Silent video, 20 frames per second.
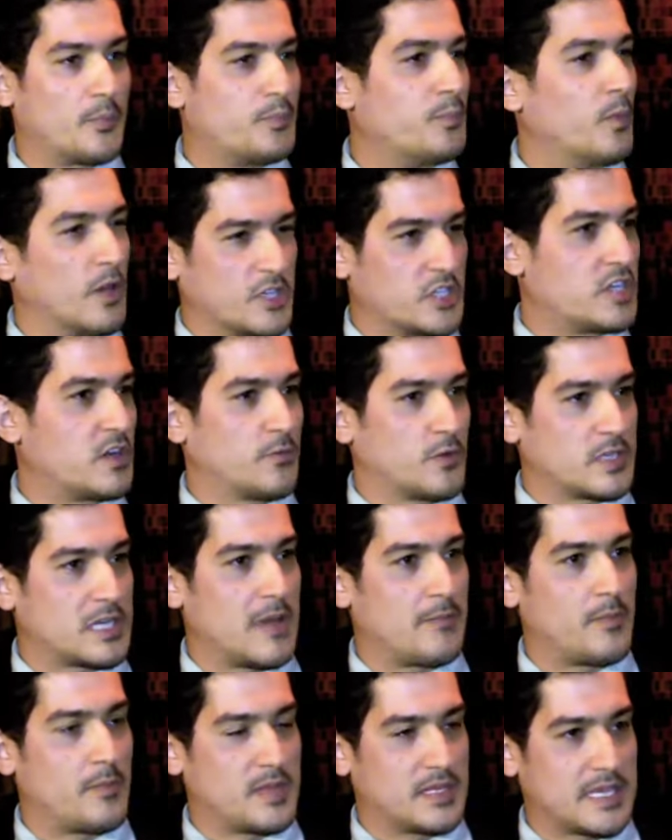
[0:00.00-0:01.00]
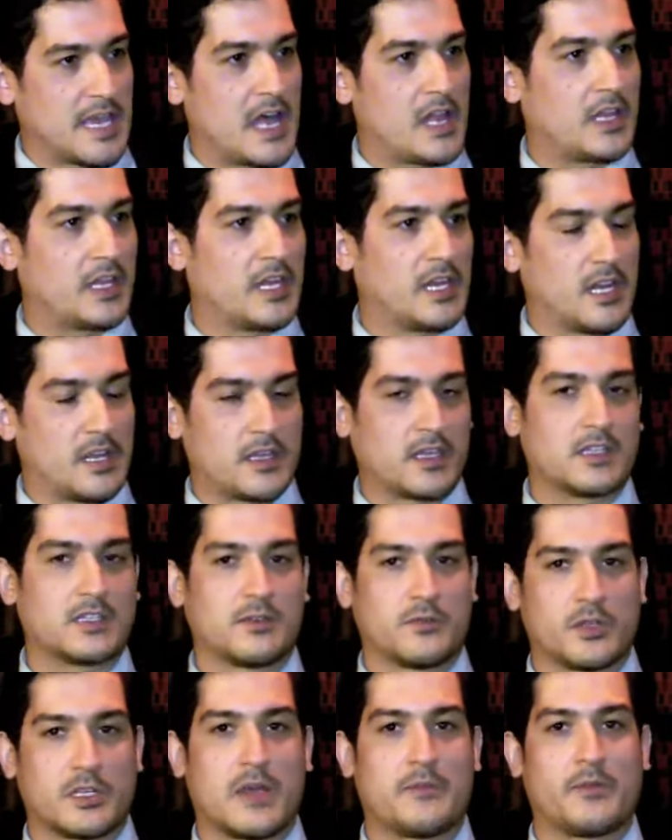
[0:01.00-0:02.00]
Much different type of mentality, and I think a
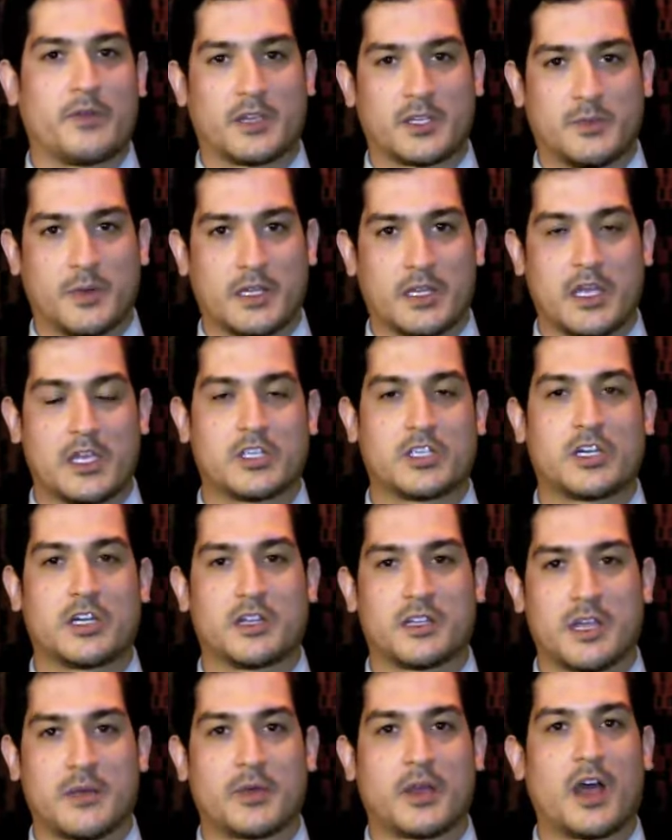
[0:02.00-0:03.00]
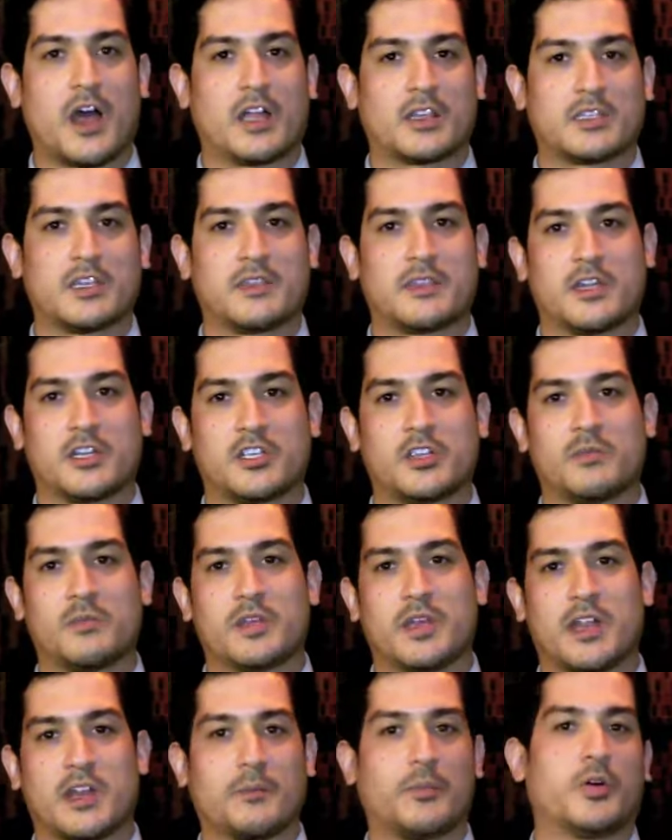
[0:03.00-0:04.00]
different type of expectation of the type of content that should be
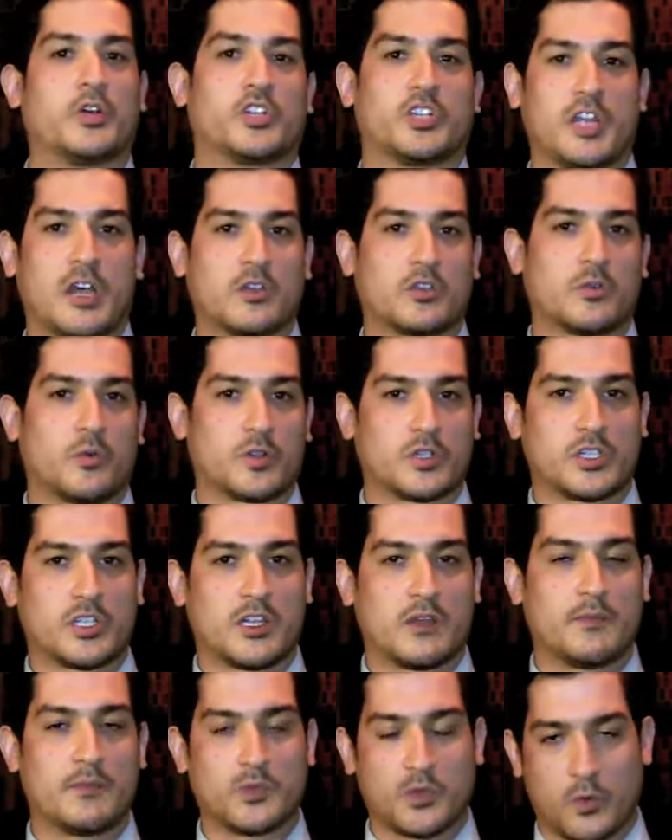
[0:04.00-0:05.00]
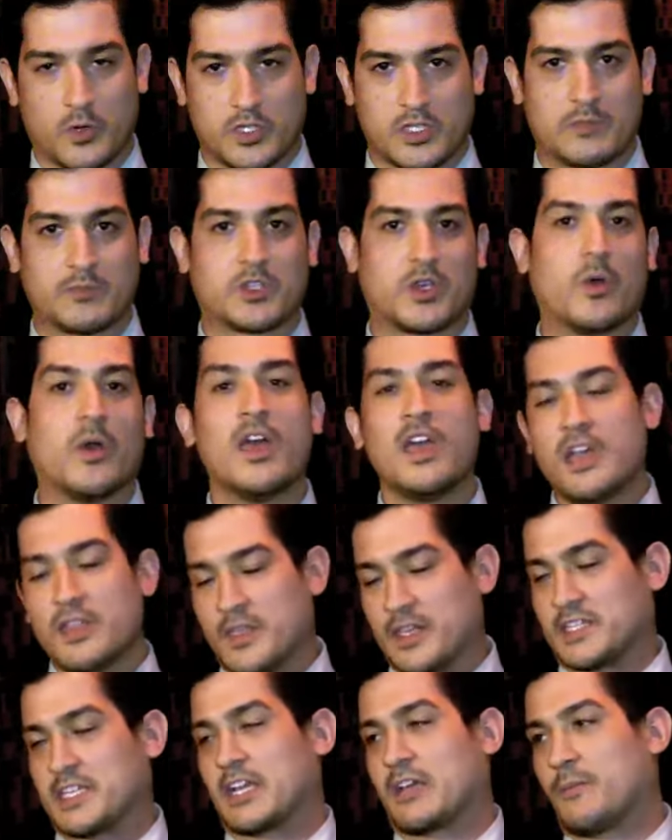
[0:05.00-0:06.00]
getting pushed out towards them. So the
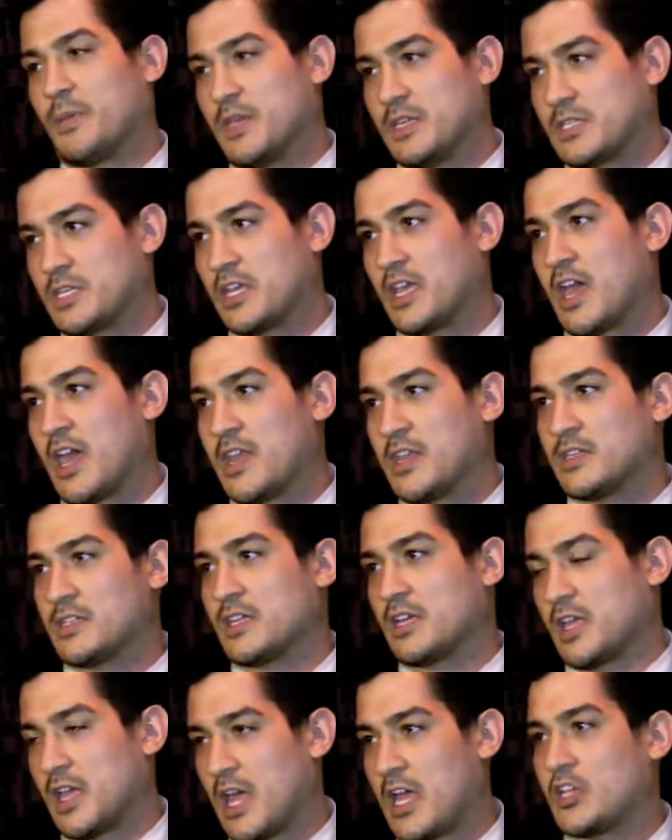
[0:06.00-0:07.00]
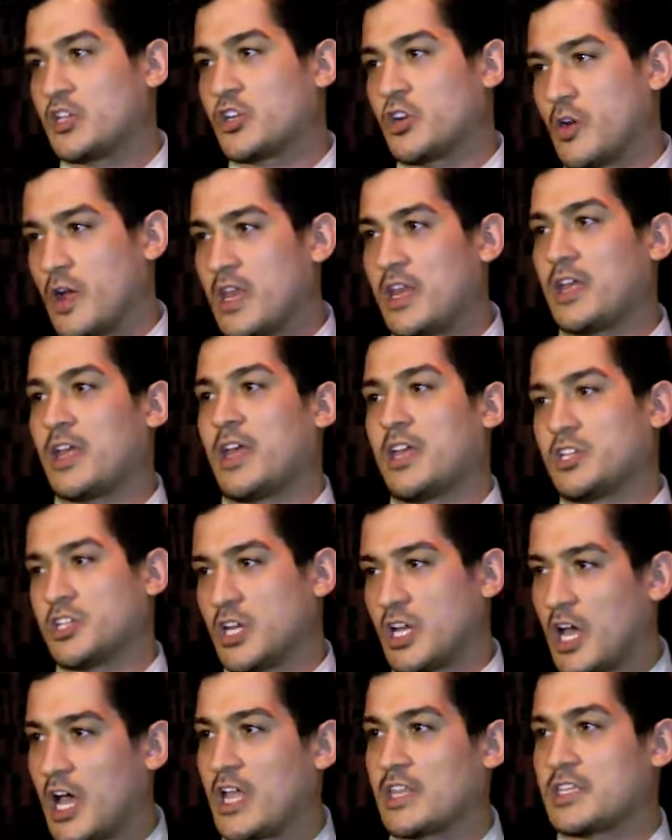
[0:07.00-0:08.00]
second piece, again, is engage, create engaging
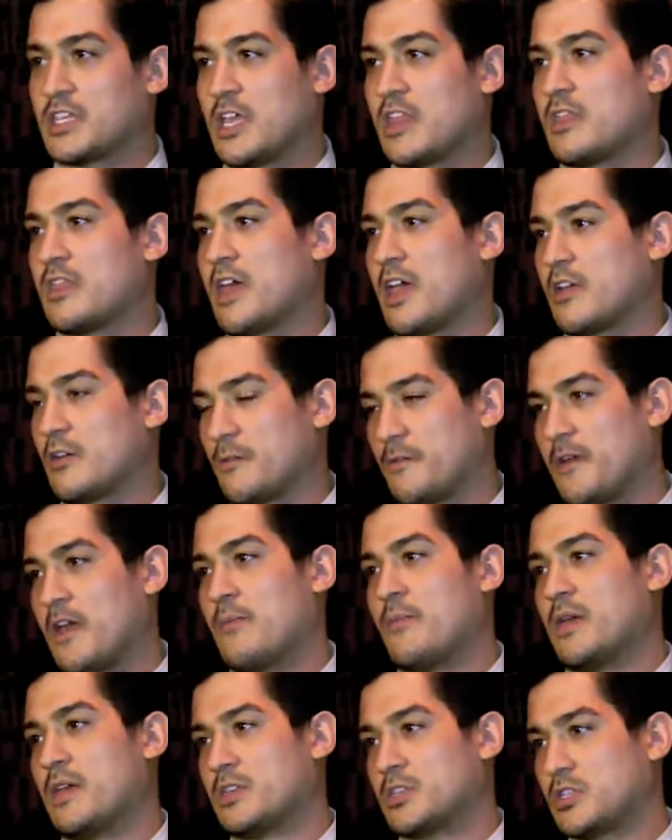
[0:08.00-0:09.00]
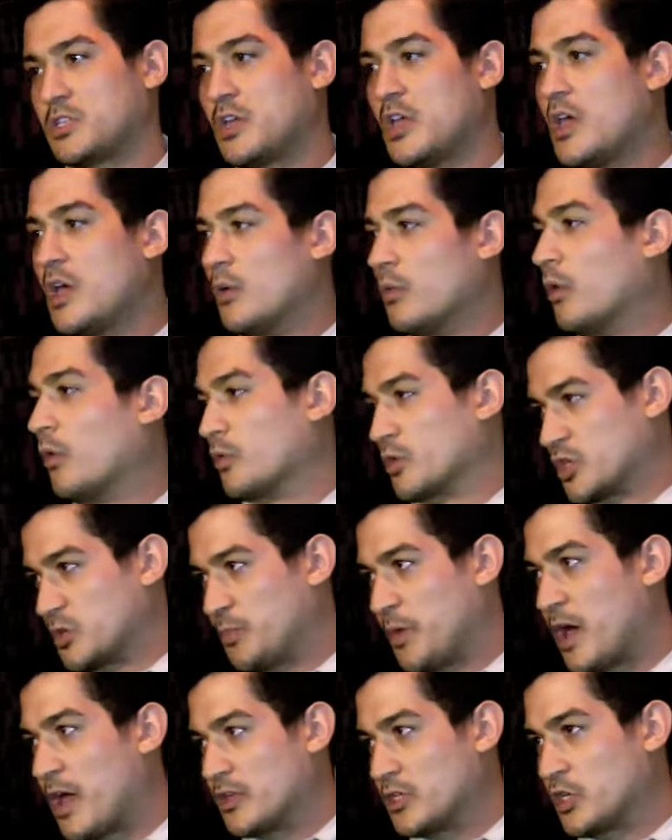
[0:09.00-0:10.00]
content that your fan base will
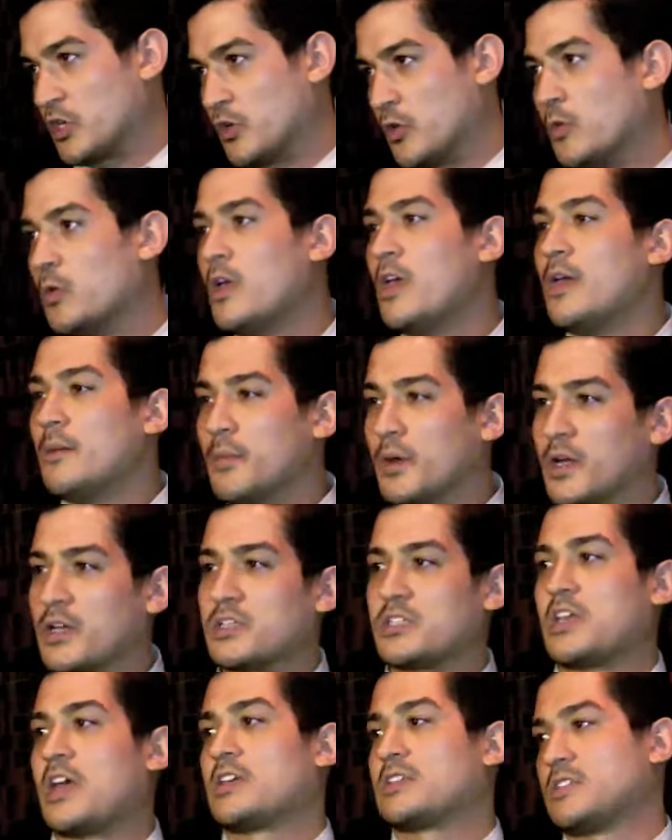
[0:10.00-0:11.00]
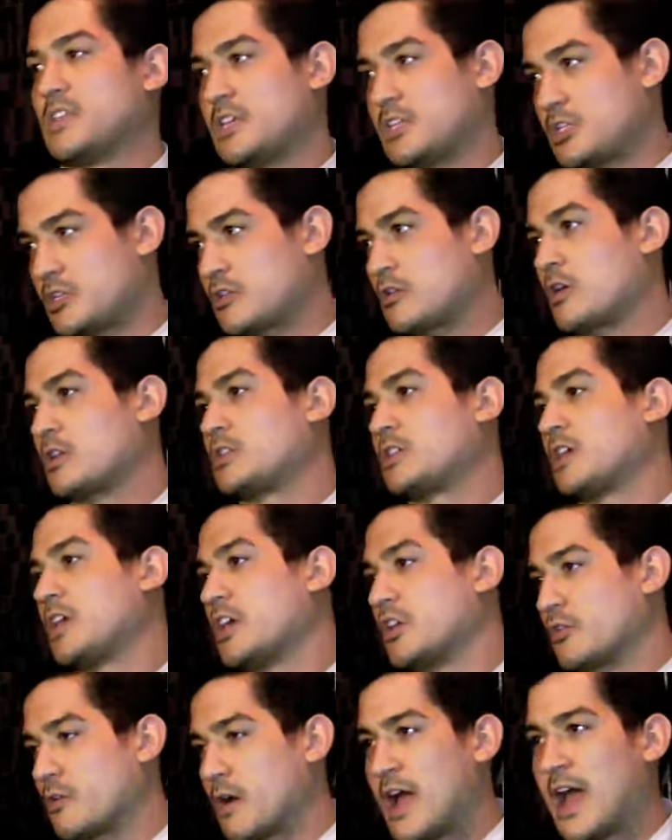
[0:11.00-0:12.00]
respond to, because as they start to
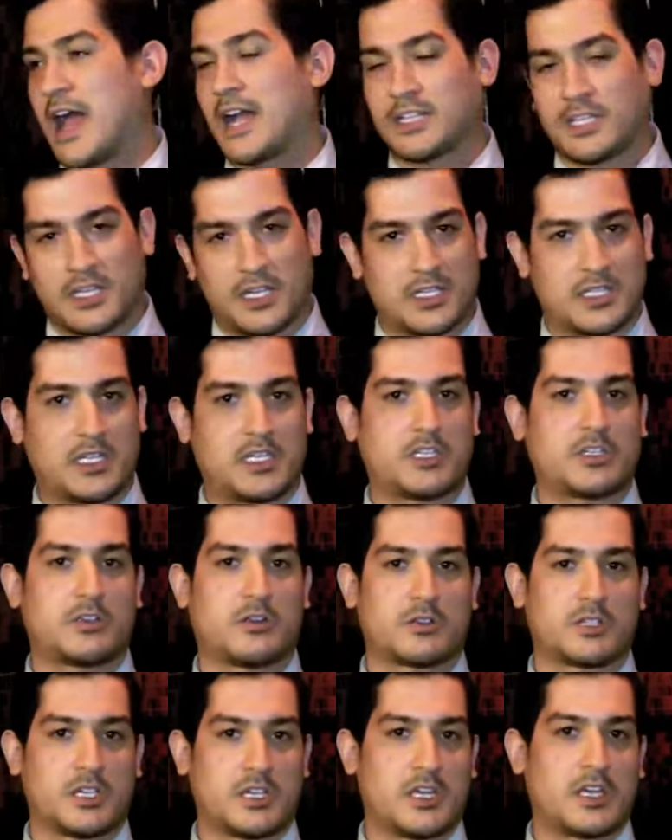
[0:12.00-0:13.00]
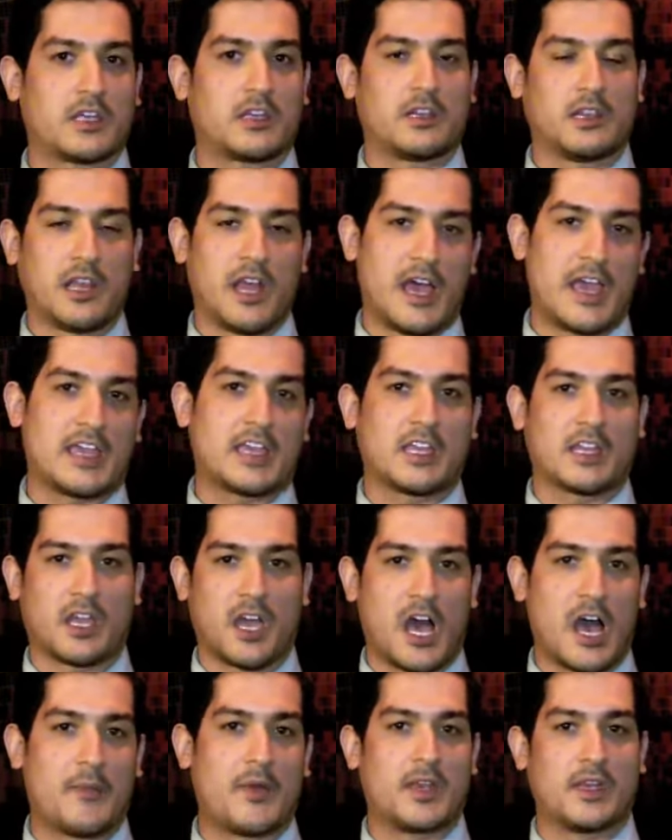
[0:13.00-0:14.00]
interact and as they start to hit like and
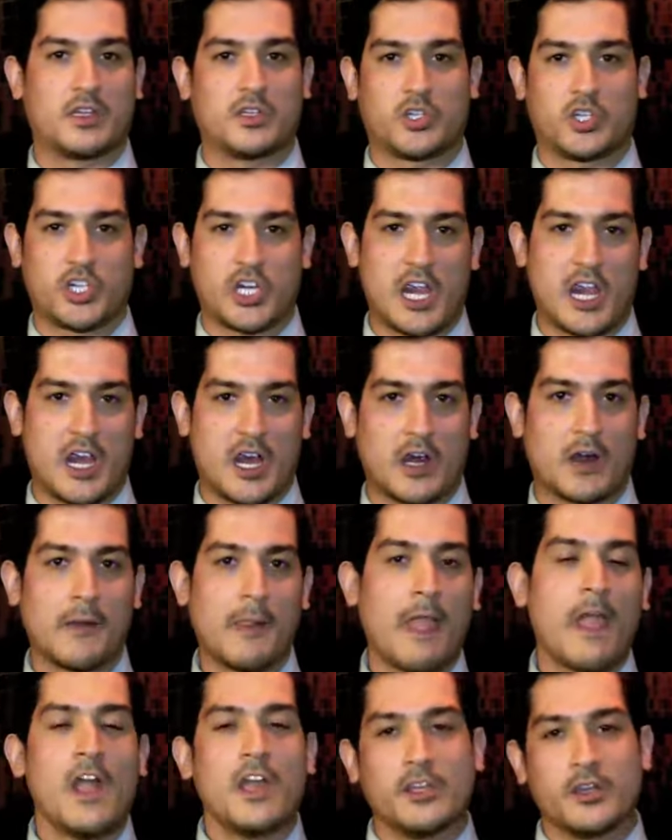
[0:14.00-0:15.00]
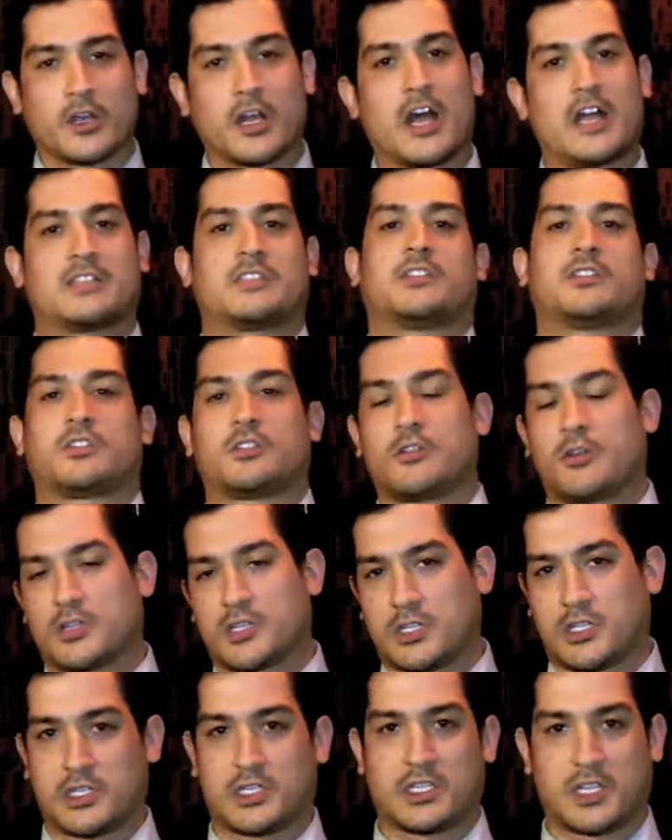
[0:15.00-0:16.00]
comment and share, your content starts
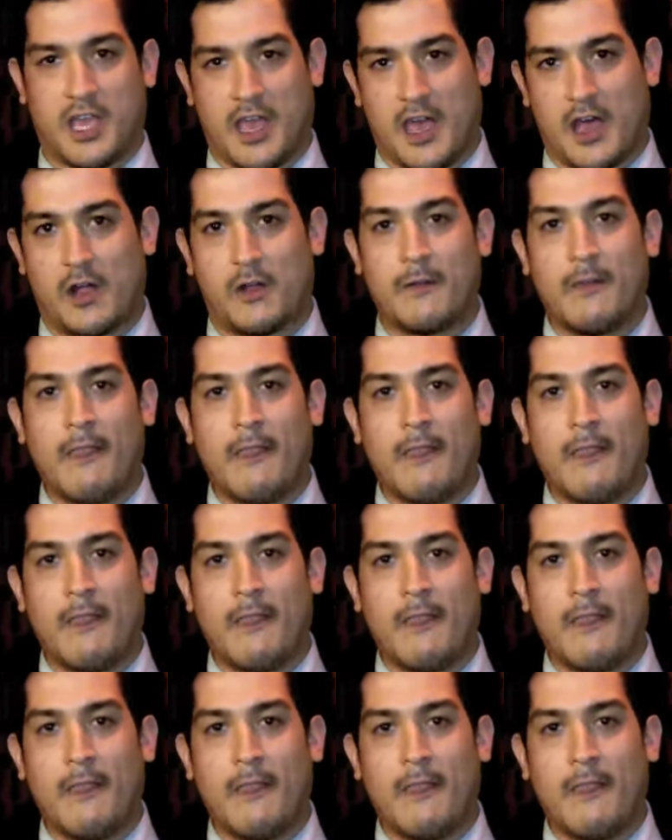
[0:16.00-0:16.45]
to scale.